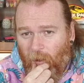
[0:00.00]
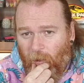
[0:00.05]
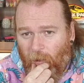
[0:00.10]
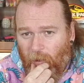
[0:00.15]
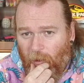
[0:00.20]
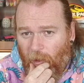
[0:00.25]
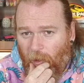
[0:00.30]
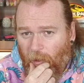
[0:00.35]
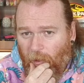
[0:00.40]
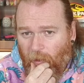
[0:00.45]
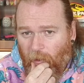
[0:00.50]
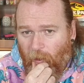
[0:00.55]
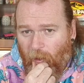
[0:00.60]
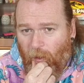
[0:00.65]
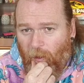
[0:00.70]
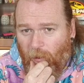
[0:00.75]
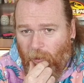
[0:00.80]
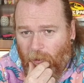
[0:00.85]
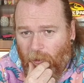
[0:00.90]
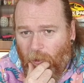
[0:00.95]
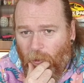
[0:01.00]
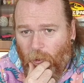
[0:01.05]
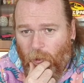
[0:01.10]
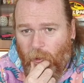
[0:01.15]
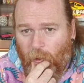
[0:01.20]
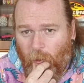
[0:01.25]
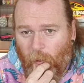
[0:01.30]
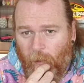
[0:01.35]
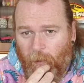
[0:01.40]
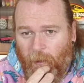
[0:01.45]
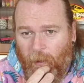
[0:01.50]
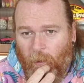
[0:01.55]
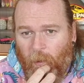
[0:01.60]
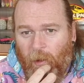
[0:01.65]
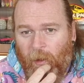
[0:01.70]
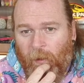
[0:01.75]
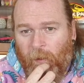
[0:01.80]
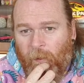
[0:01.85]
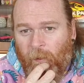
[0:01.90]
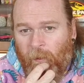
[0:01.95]
I'll call you on that
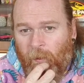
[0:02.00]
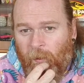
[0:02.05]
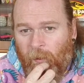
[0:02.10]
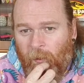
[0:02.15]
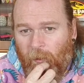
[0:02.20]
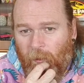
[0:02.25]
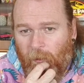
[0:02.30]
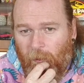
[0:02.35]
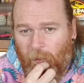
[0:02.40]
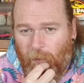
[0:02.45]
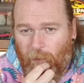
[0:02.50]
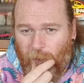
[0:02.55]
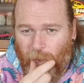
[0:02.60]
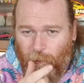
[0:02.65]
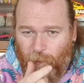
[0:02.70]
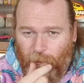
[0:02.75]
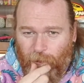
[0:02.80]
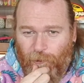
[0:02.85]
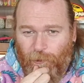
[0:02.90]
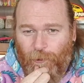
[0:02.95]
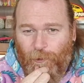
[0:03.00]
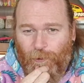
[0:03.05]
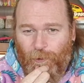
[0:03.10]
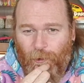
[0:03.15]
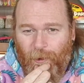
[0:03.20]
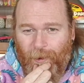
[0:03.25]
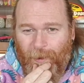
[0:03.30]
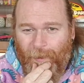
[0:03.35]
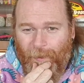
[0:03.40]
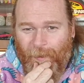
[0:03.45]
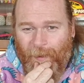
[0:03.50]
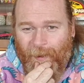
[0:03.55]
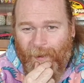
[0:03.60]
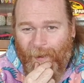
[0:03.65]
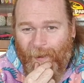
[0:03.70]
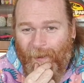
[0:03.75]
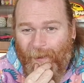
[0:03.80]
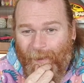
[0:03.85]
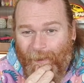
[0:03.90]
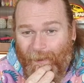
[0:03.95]
one, as long as you're joining me,
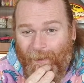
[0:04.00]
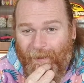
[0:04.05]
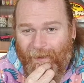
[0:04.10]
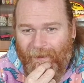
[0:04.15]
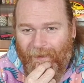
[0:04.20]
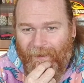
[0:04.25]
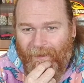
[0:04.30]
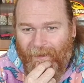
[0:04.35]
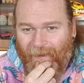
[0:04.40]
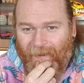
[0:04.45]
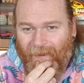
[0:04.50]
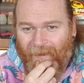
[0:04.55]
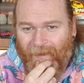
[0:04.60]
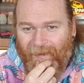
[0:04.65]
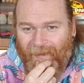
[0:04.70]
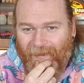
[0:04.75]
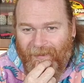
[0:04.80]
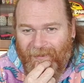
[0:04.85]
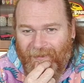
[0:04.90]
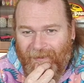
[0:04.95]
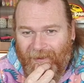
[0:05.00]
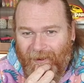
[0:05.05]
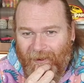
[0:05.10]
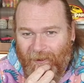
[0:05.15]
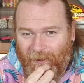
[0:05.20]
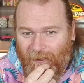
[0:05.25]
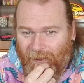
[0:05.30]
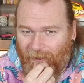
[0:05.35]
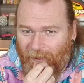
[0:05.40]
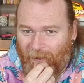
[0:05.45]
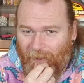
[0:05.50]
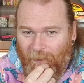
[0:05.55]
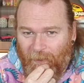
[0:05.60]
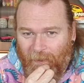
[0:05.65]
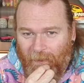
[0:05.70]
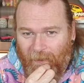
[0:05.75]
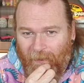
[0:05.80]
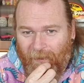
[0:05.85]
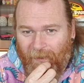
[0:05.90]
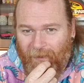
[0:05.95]
yeah. So you know,
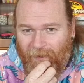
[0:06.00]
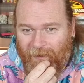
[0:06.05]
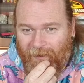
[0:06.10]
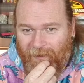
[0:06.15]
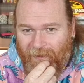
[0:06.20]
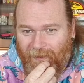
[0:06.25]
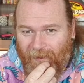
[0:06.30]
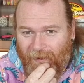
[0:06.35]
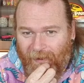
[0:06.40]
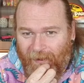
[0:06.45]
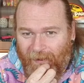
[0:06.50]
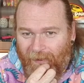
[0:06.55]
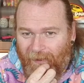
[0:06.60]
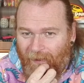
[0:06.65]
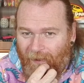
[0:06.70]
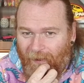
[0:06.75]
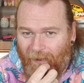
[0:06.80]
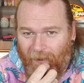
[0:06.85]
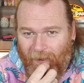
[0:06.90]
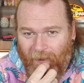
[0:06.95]
it's like